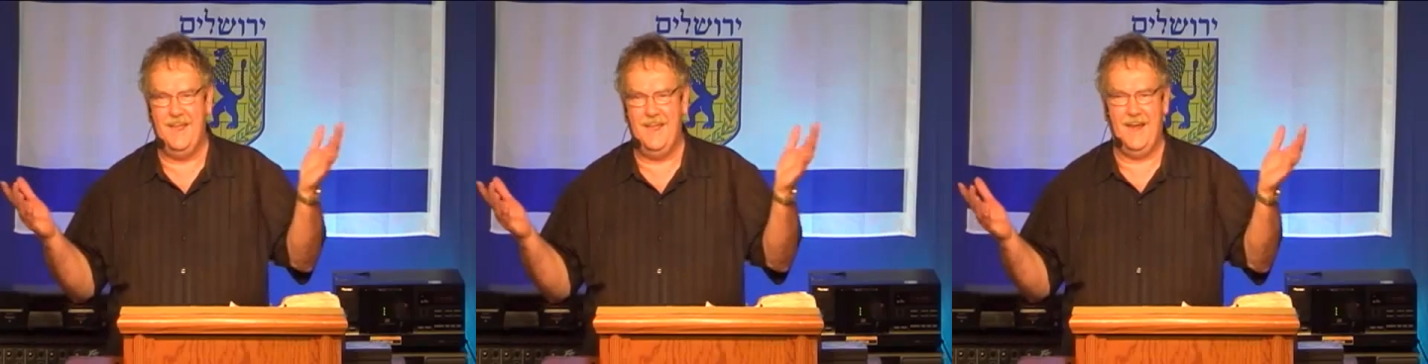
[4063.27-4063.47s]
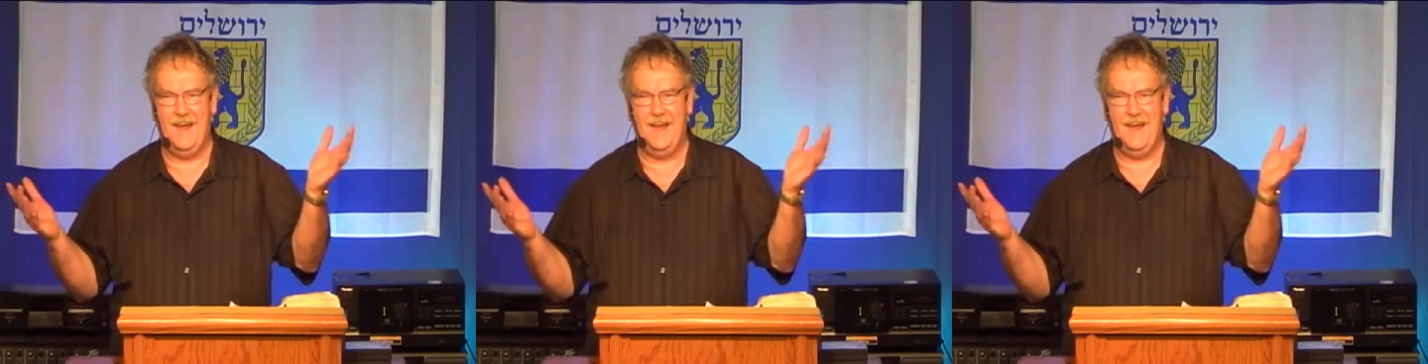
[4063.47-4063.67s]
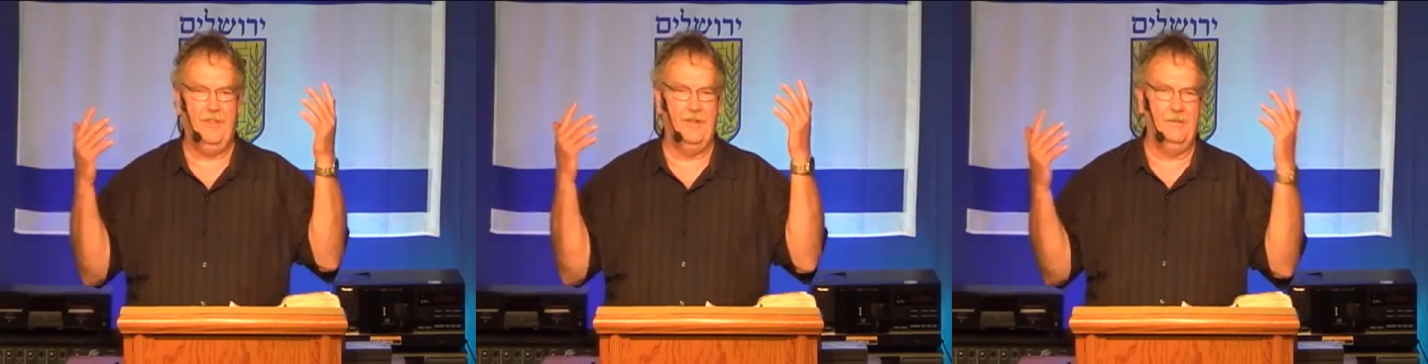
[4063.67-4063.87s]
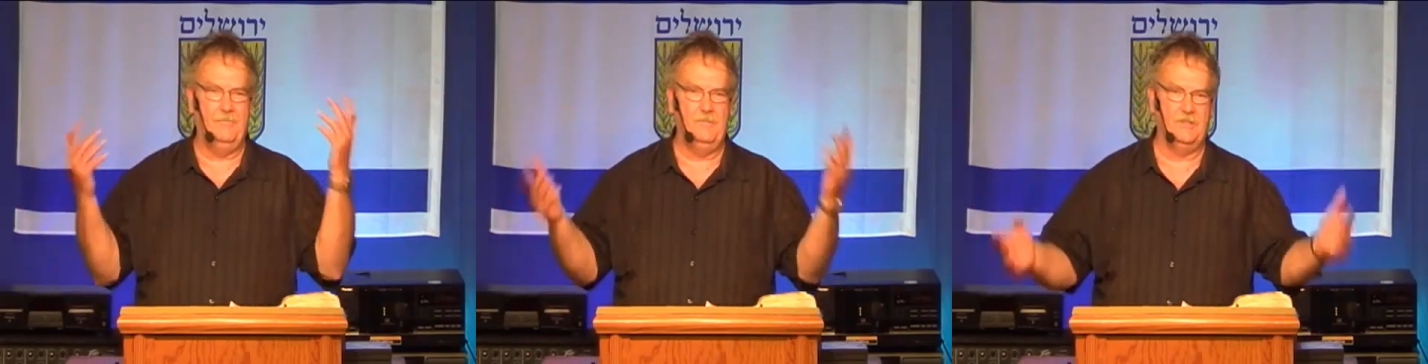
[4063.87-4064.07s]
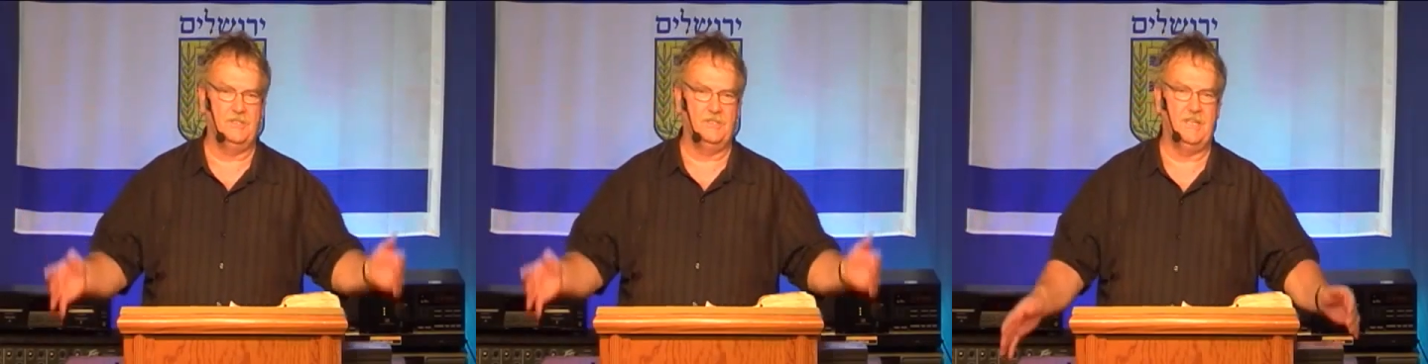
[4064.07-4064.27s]
I'd rather him
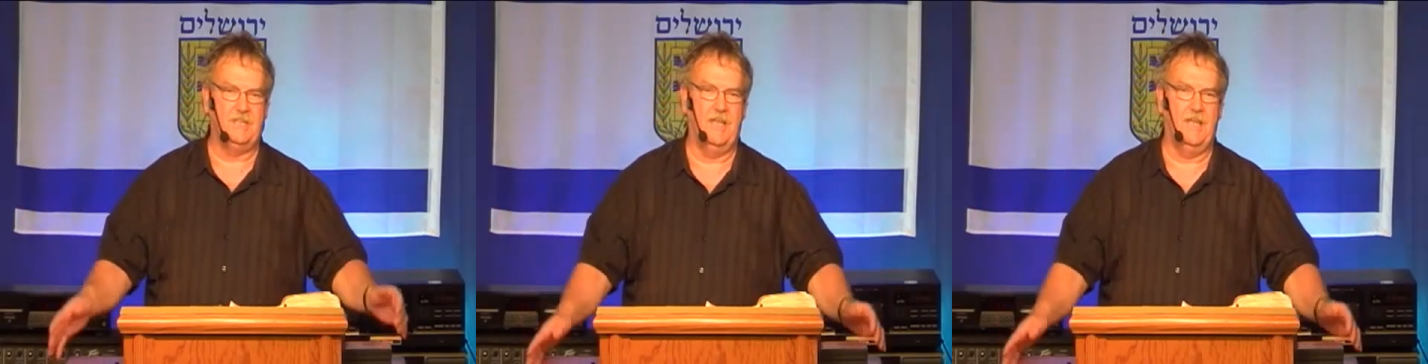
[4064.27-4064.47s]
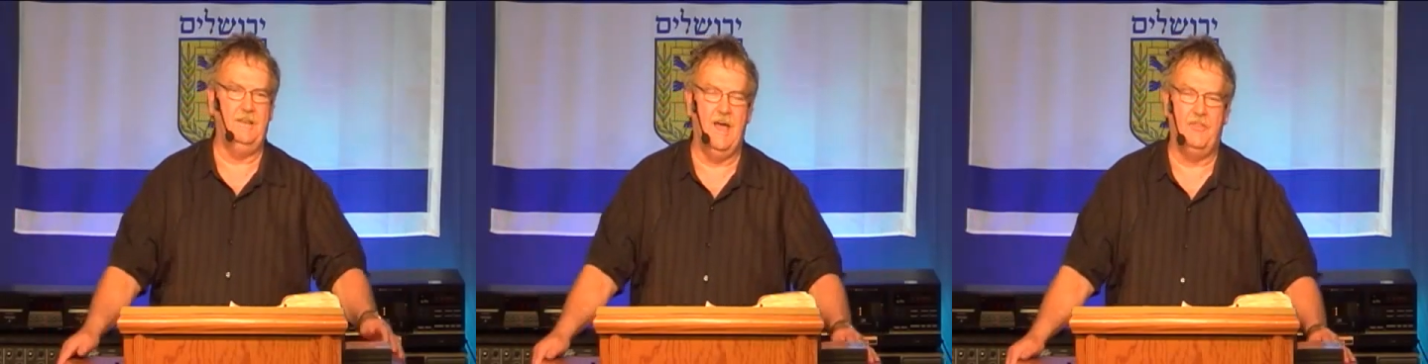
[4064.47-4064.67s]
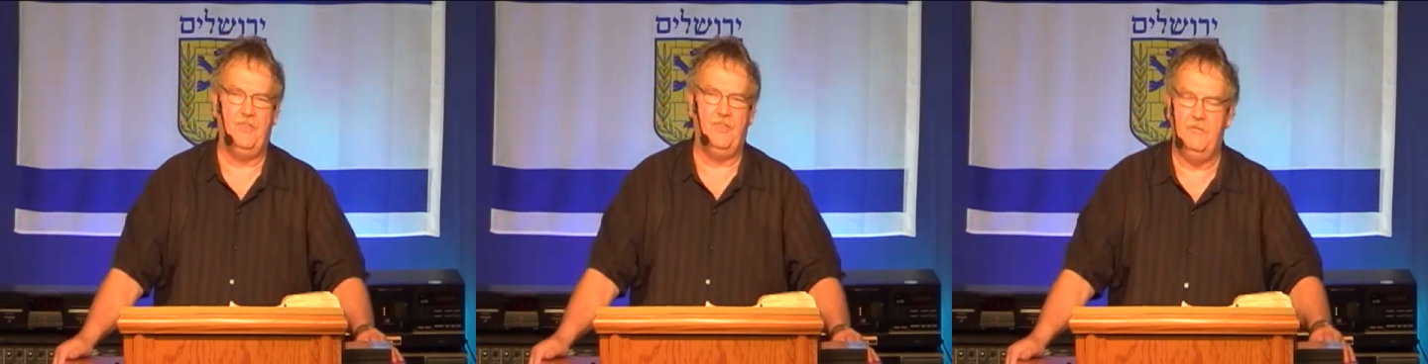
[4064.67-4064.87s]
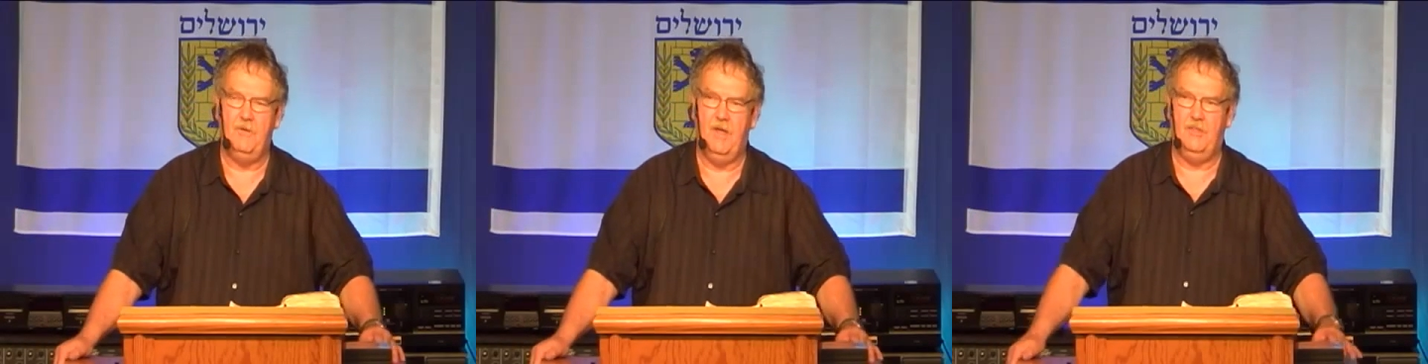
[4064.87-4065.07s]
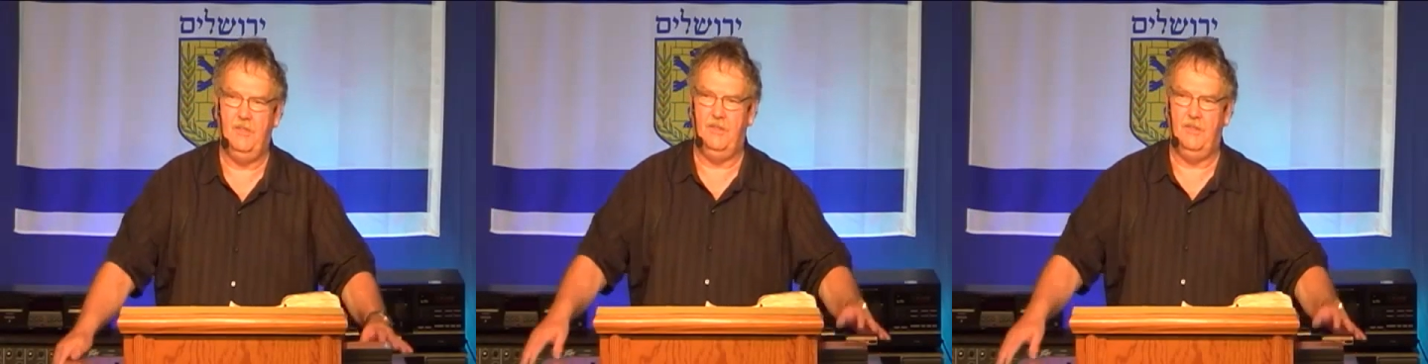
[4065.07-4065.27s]
just say nothing
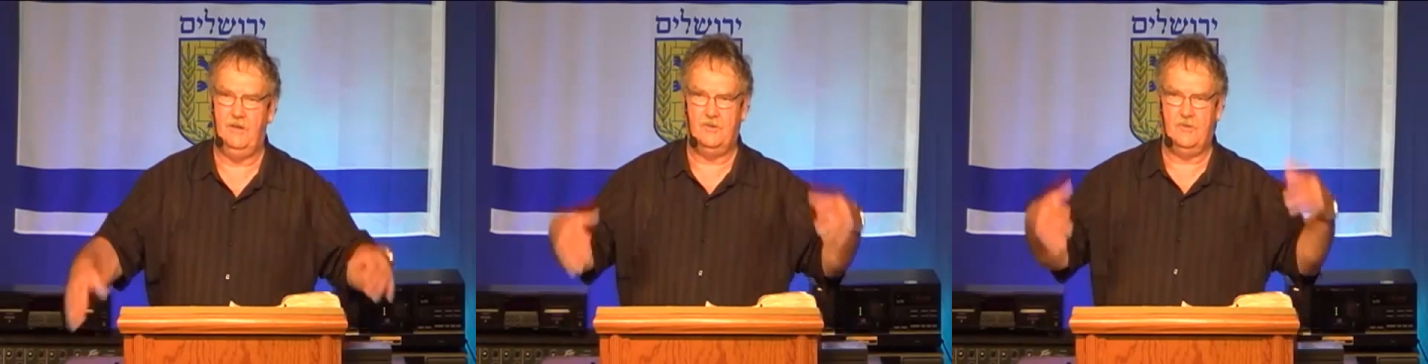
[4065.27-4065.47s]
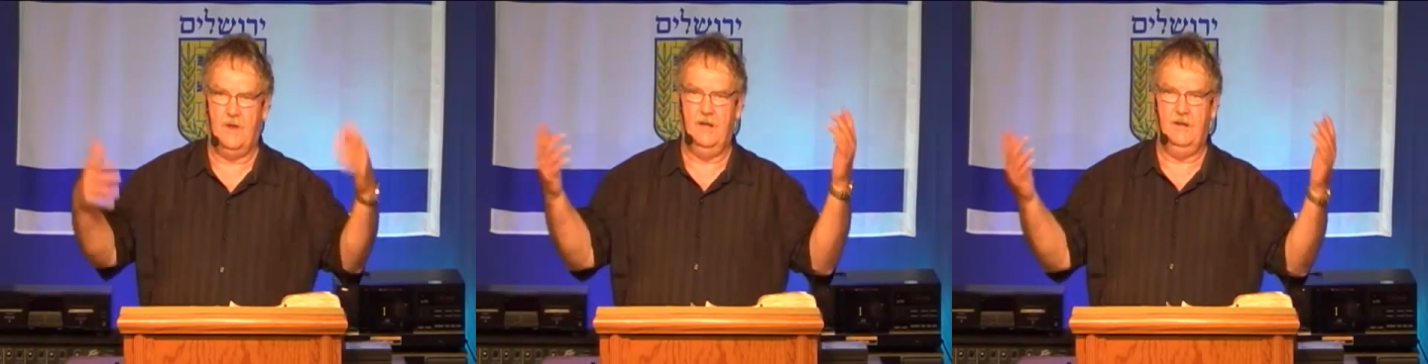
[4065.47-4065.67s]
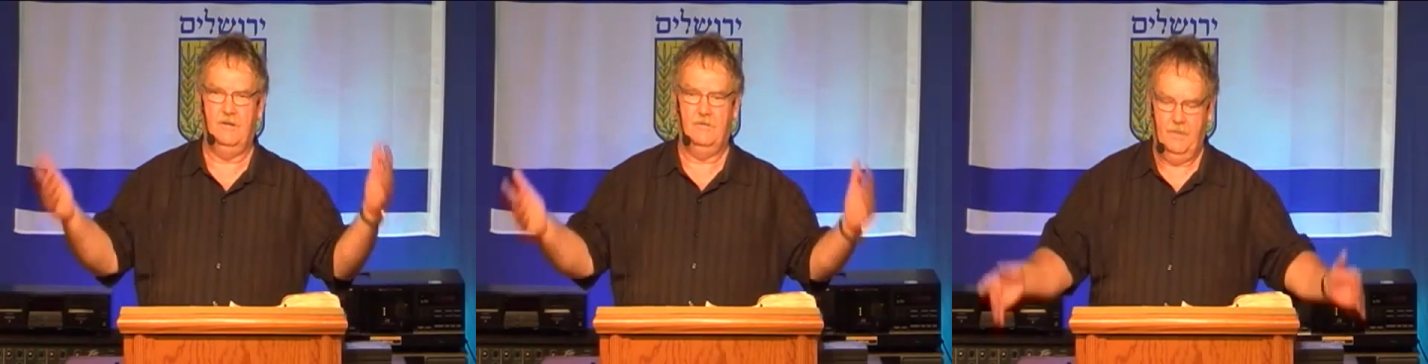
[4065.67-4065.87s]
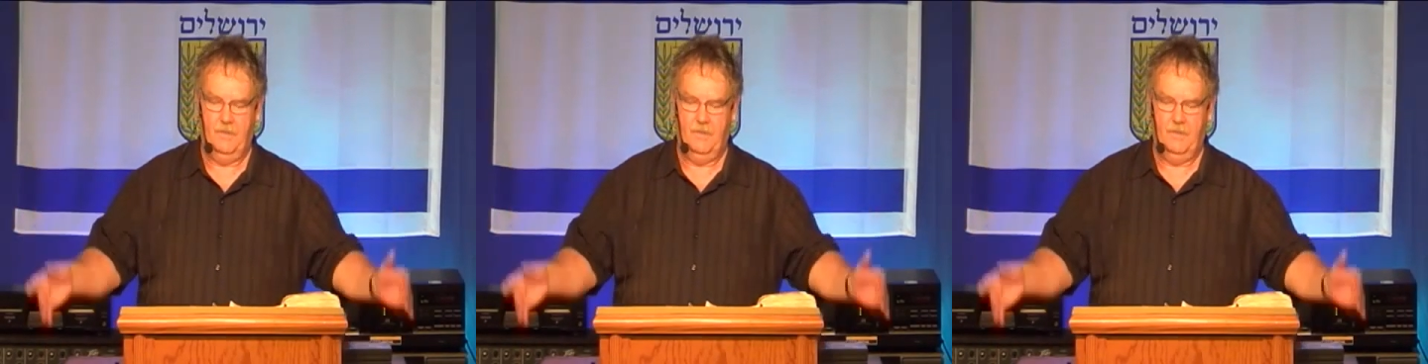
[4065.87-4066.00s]
rather than try to